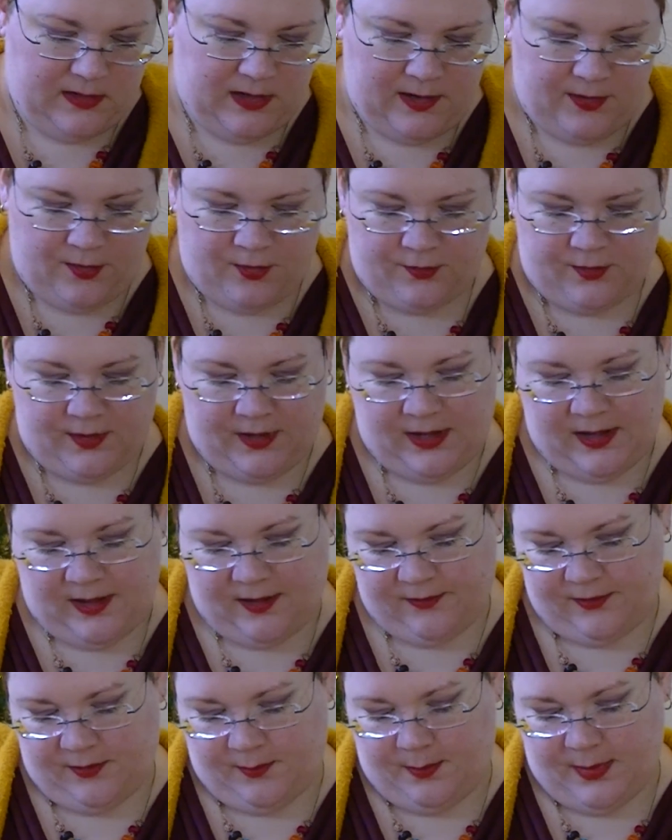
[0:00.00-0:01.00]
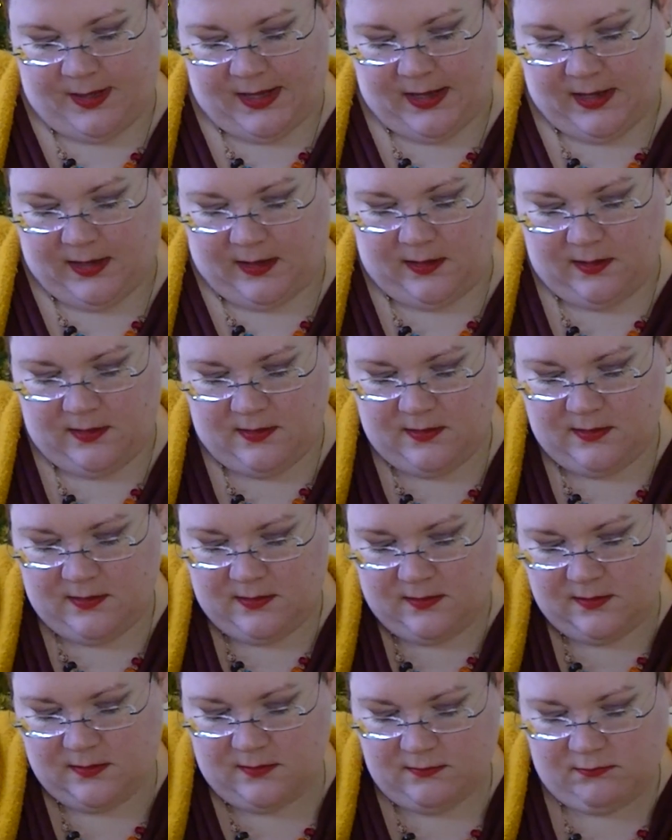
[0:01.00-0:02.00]
I already have the bag
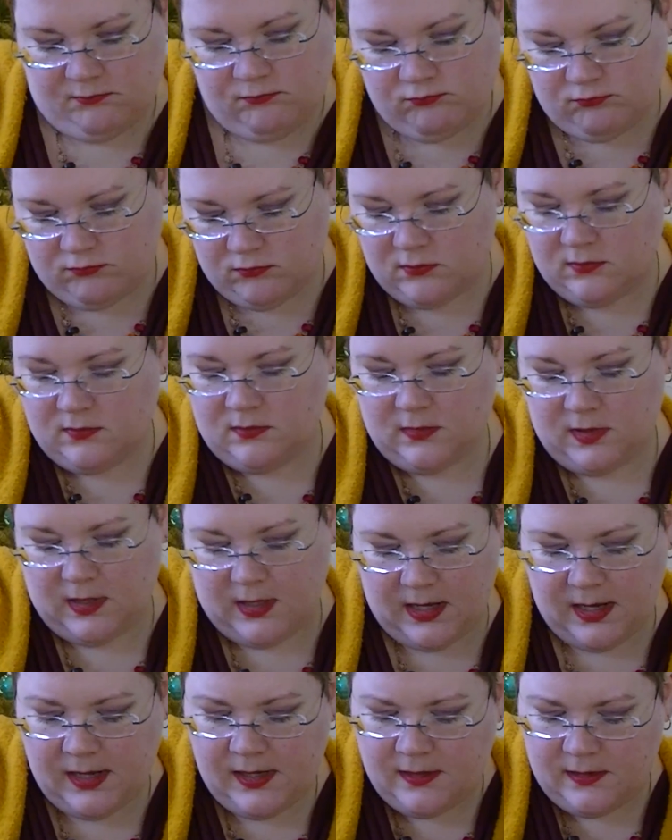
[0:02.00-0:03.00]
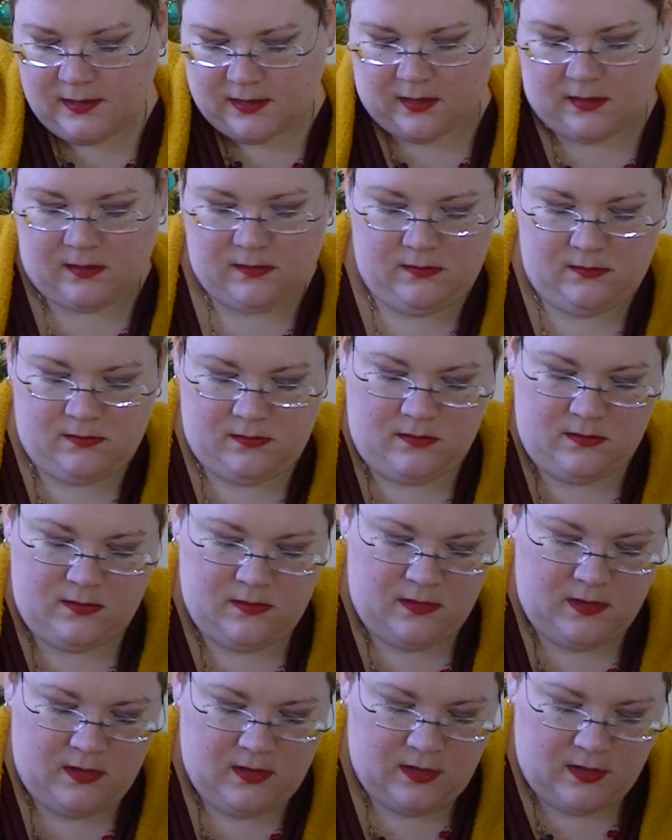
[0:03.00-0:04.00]
kind of
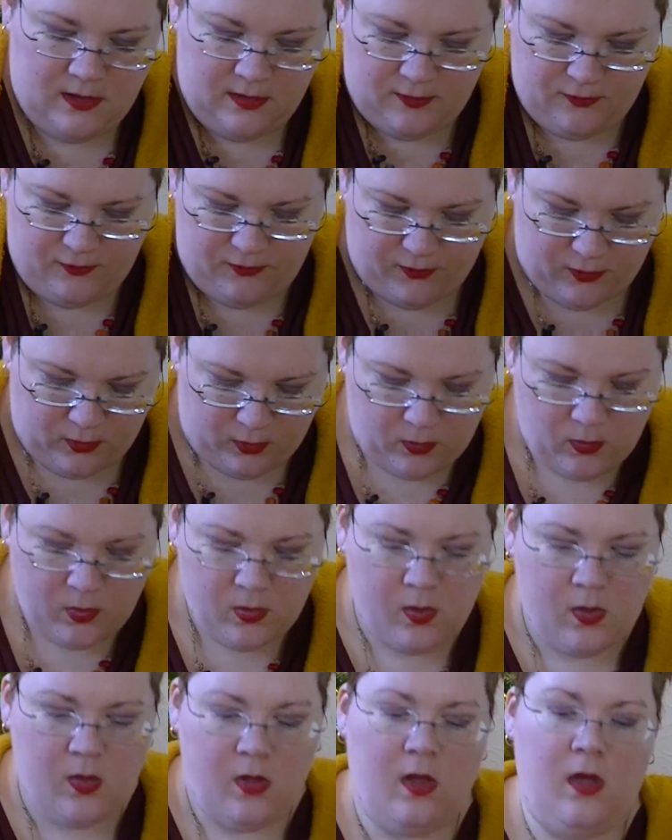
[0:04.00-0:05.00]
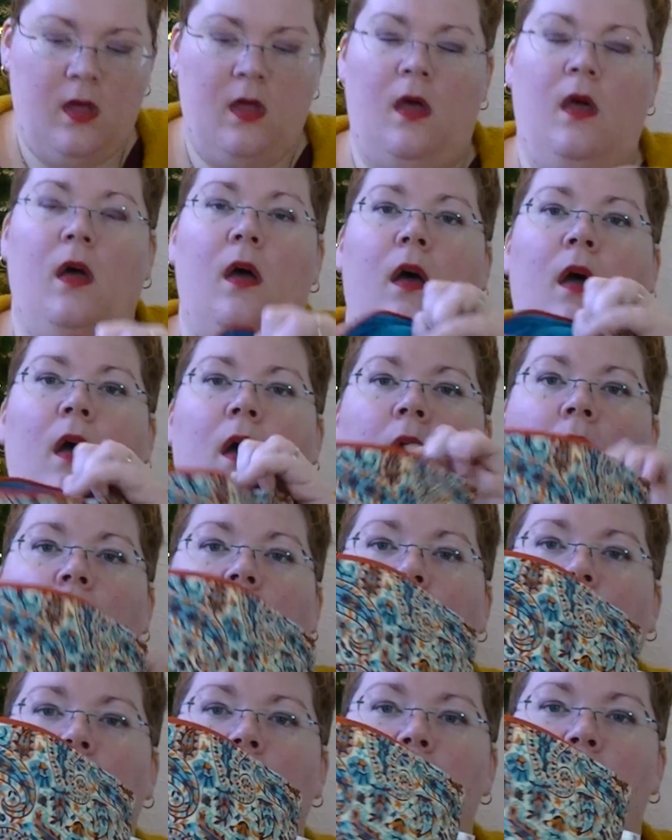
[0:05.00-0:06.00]
full,
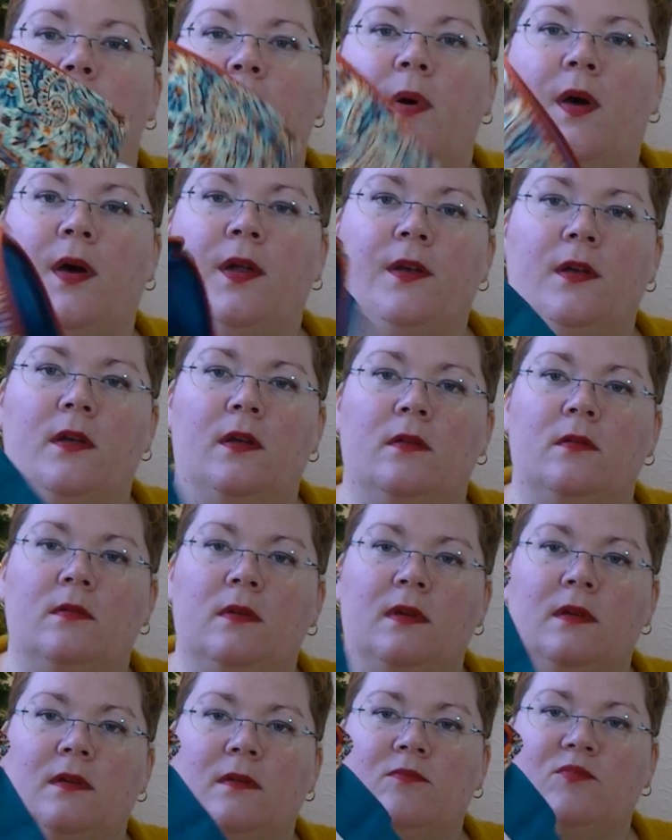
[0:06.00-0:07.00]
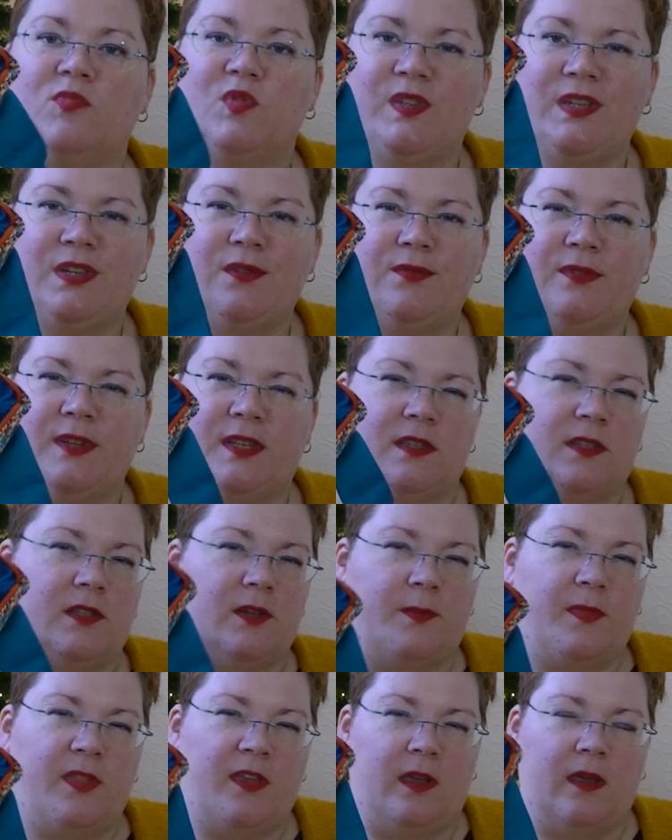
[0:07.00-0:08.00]
but still fits
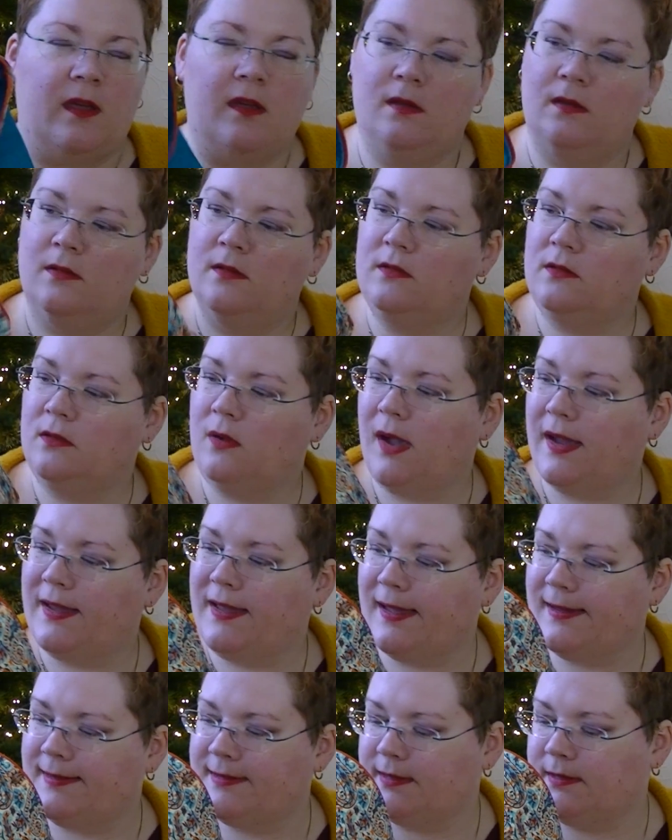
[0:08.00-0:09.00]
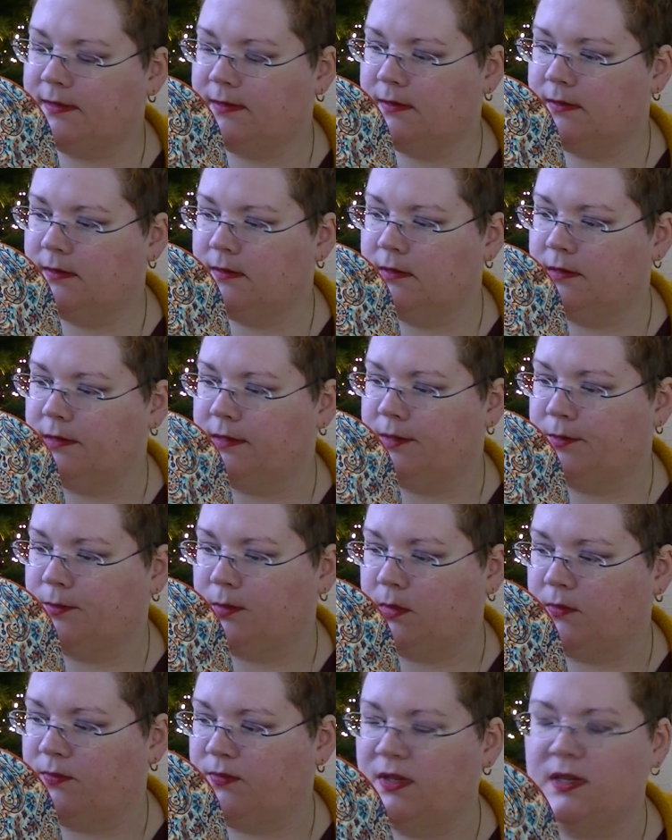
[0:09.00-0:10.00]
something. So I guess there
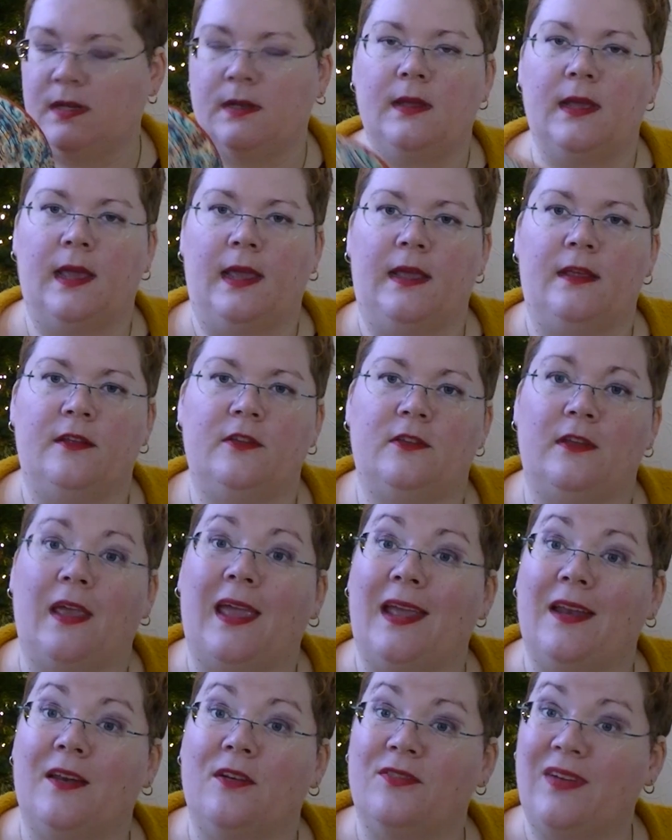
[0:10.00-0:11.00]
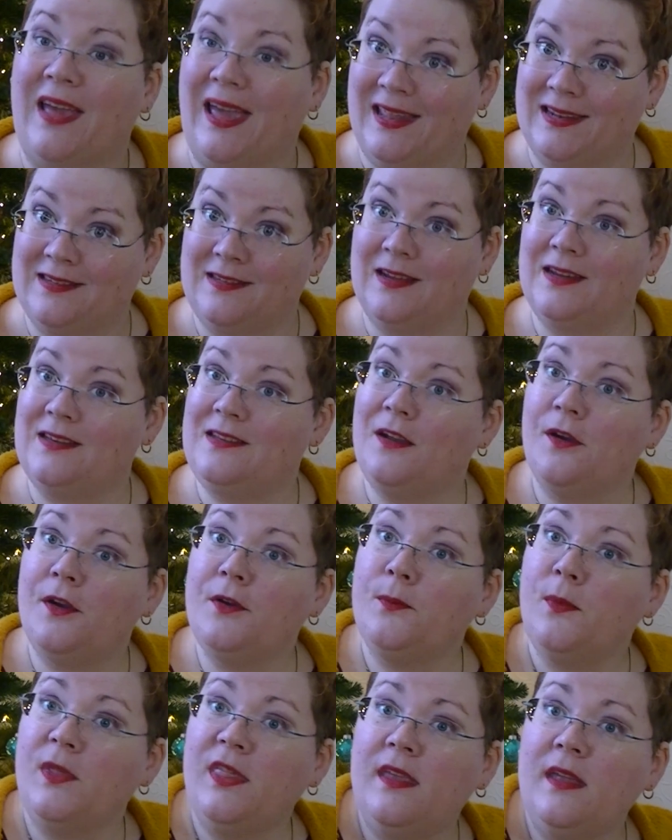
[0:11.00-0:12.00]
will fit a skein of hand-dyed
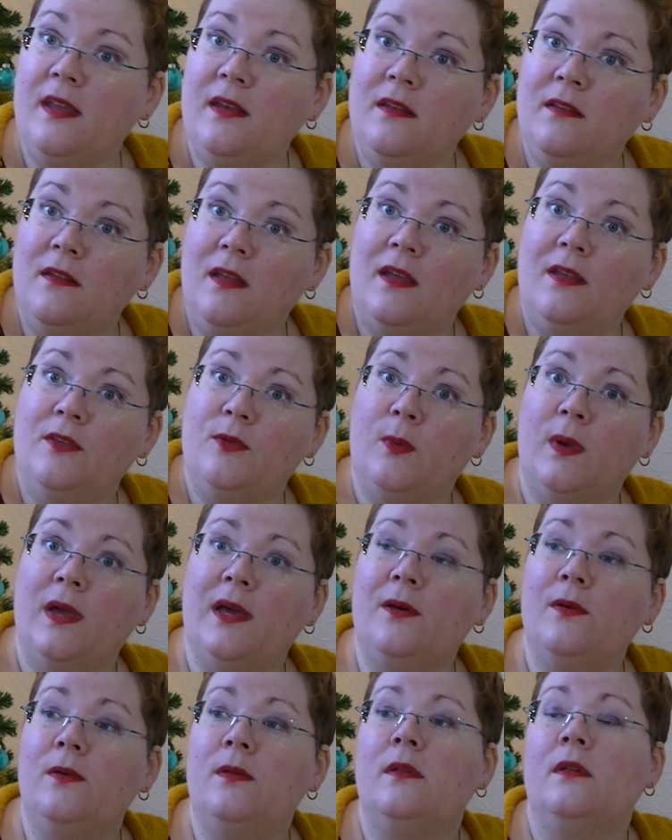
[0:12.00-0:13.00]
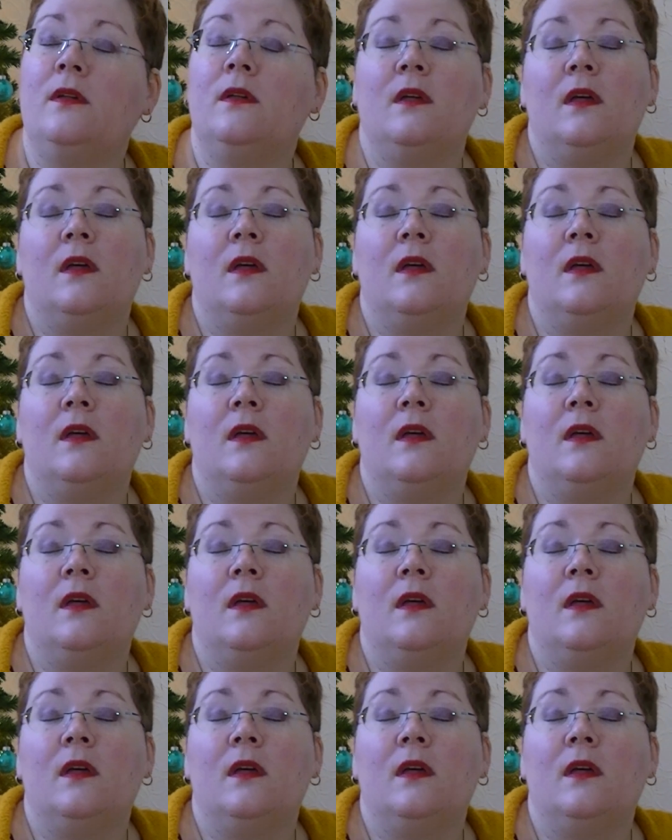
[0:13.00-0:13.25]
yarn with it as well.